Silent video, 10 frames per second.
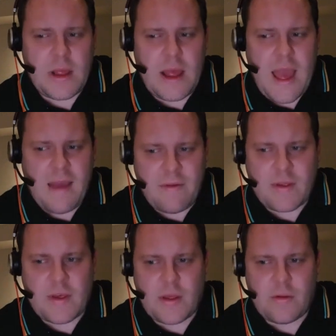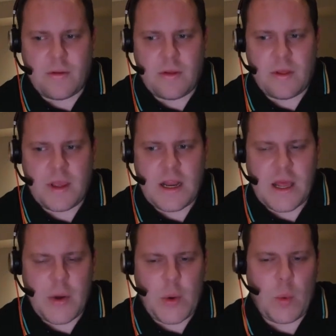Everton,
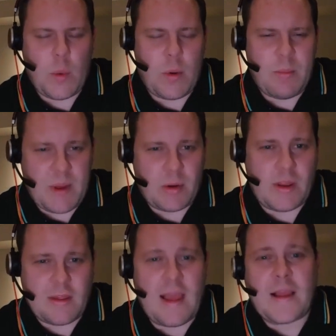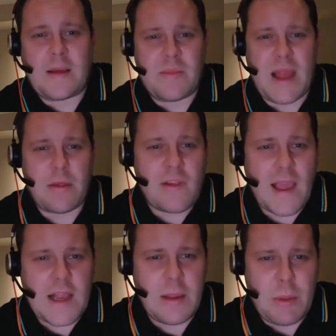were building a stadium. Now, the
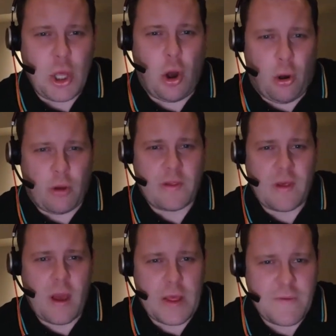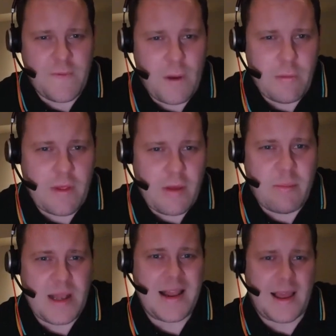stadium costs, as far as I
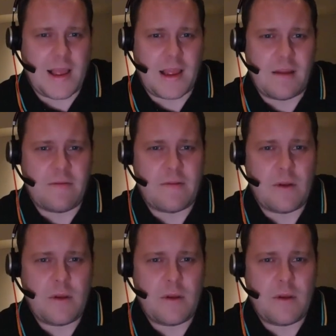believe,